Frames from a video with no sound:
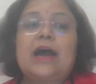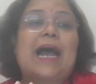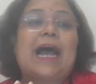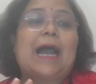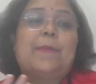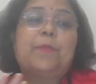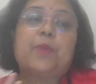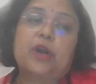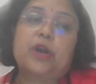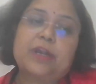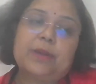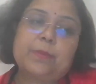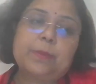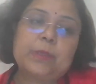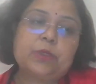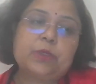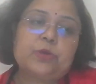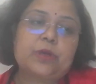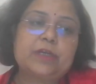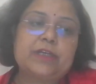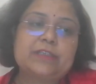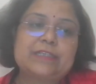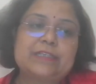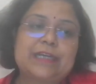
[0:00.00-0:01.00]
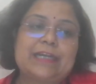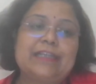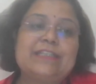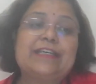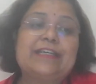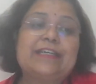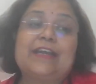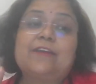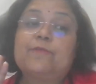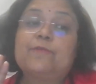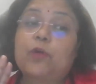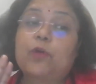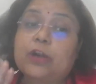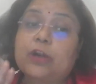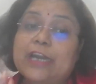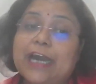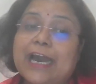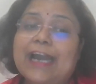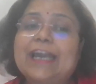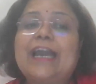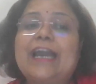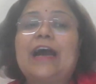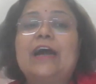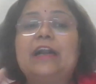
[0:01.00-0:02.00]
I'm not able to understand, Jhilik. What
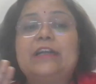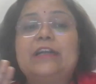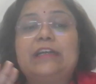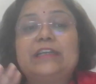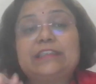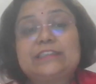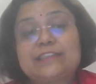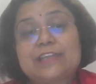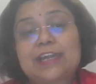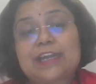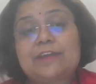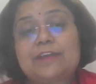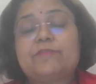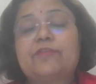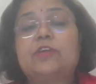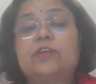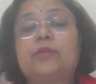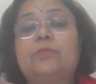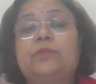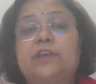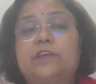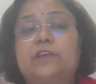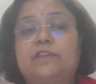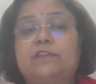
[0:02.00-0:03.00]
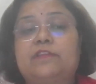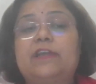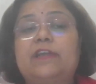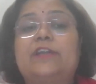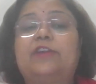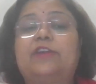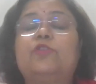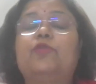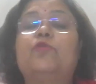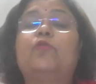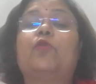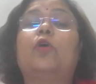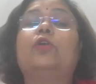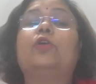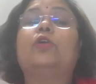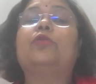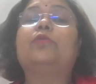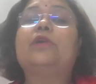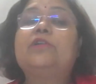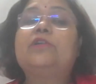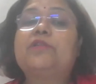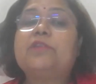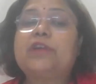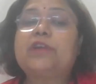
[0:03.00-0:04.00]
I understand from this, that you want
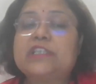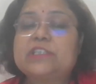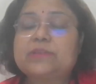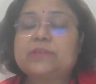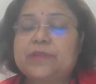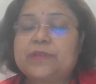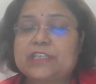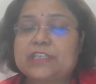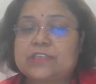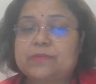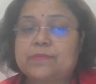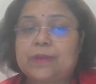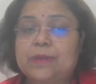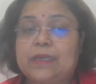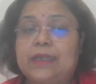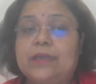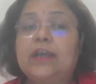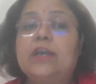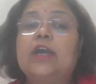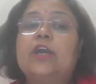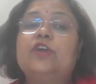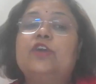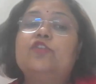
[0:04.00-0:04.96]
to increase breast milk.